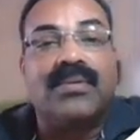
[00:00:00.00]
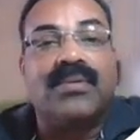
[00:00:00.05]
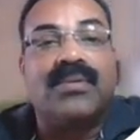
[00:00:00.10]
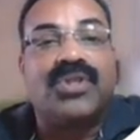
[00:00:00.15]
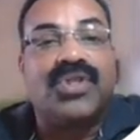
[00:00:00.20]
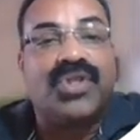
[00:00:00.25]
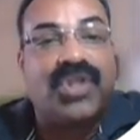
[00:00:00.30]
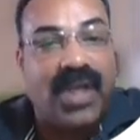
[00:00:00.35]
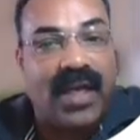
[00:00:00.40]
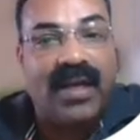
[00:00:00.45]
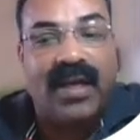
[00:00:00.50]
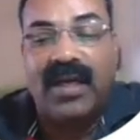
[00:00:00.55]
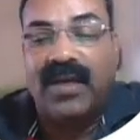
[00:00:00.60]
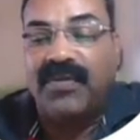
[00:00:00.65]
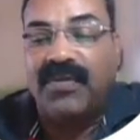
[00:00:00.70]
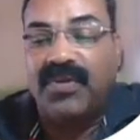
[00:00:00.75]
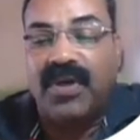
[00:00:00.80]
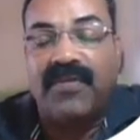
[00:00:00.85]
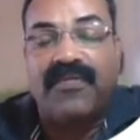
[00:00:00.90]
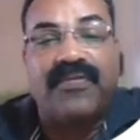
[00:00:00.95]
share
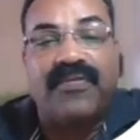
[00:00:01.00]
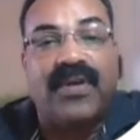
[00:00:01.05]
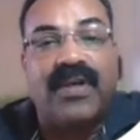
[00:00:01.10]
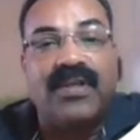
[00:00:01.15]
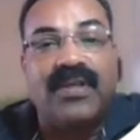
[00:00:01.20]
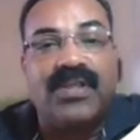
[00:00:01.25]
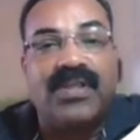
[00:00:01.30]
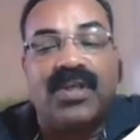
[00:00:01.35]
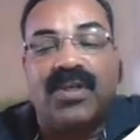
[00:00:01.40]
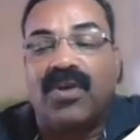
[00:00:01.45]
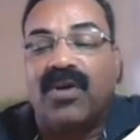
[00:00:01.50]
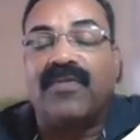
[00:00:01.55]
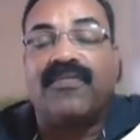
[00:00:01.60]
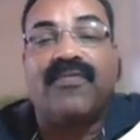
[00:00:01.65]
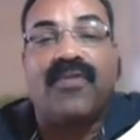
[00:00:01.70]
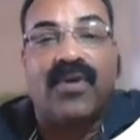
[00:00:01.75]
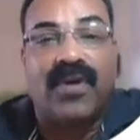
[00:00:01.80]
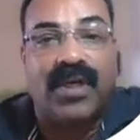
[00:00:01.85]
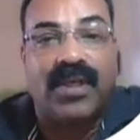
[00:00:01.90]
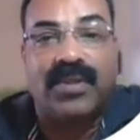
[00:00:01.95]
it with your friends.
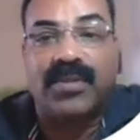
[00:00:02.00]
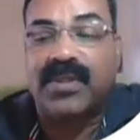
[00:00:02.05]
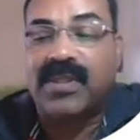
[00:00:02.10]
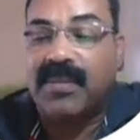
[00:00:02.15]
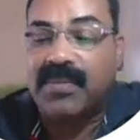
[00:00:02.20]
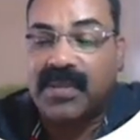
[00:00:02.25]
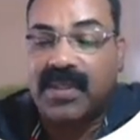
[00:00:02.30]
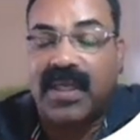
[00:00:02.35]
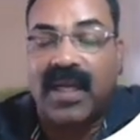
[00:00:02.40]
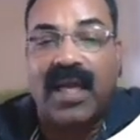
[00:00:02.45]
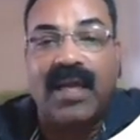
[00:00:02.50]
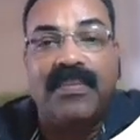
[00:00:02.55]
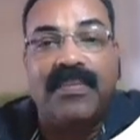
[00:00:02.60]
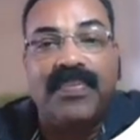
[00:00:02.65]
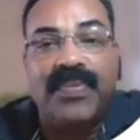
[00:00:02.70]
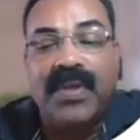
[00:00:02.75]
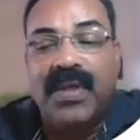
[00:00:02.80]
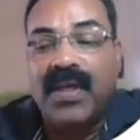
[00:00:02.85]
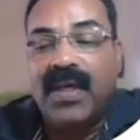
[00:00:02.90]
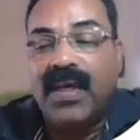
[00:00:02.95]
Don't forget to
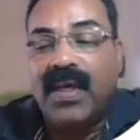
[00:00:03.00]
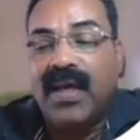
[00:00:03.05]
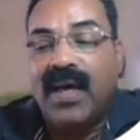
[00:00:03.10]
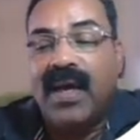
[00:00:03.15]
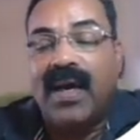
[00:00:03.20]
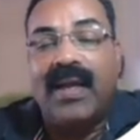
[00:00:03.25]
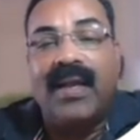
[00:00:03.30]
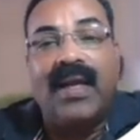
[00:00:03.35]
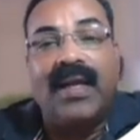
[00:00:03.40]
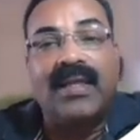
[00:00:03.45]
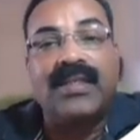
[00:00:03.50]
subscribe, and let